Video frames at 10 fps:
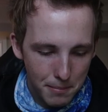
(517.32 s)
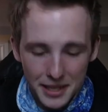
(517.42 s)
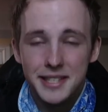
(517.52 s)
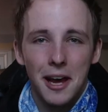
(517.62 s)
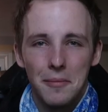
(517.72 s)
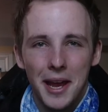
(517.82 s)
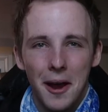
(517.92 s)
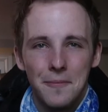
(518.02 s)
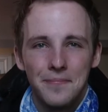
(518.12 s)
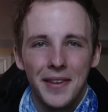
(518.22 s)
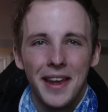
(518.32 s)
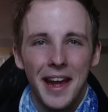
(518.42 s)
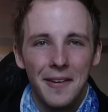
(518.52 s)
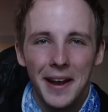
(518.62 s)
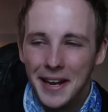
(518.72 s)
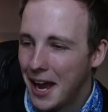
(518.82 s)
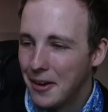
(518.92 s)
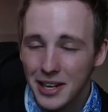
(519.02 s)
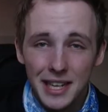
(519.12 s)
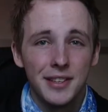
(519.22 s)
please help me out. Anyway,
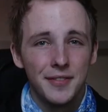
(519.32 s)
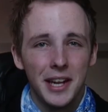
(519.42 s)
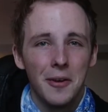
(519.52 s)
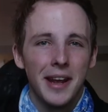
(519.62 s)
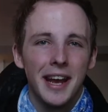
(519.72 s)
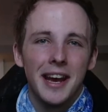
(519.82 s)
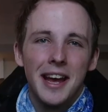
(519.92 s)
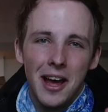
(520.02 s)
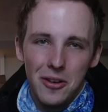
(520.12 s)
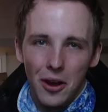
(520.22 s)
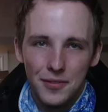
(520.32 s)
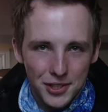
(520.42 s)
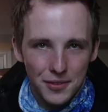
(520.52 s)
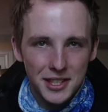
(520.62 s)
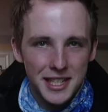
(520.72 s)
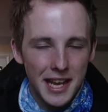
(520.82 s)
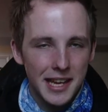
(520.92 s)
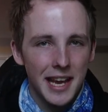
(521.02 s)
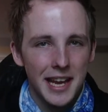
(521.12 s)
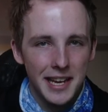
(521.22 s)
I'm going to leave this video here. A lot of stuff to
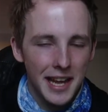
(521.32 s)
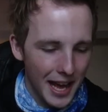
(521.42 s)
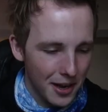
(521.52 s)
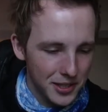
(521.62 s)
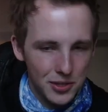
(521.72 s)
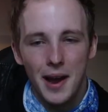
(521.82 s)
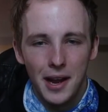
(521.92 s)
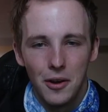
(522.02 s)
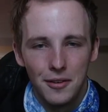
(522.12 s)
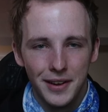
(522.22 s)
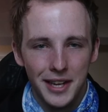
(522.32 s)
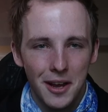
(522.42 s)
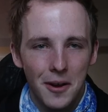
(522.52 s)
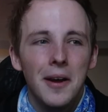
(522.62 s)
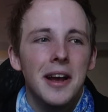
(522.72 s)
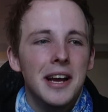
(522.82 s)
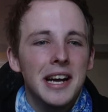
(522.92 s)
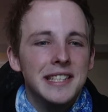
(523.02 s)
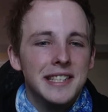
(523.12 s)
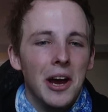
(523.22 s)
take in. I know it's quite a long video.
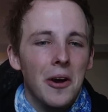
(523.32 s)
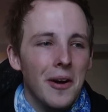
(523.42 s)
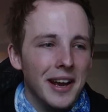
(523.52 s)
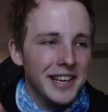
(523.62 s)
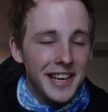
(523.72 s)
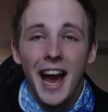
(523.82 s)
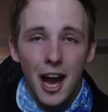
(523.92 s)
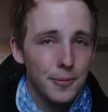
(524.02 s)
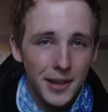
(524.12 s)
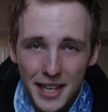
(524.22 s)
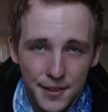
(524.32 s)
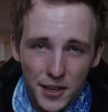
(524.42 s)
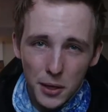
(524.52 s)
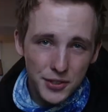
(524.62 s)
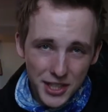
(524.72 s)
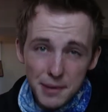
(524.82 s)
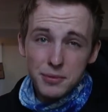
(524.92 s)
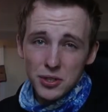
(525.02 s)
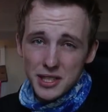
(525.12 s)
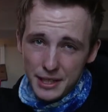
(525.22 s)
So, yeah, I hope you liked this video. If you did,
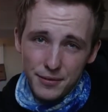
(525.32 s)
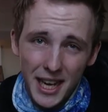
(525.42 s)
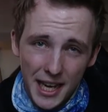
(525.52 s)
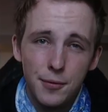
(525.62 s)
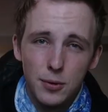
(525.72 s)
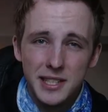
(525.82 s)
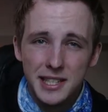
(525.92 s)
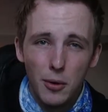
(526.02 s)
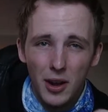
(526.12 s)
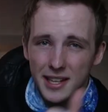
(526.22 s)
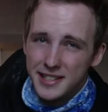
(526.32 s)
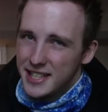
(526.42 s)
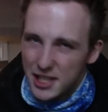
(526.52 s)
be sure to leave a like. If you want to see more, like,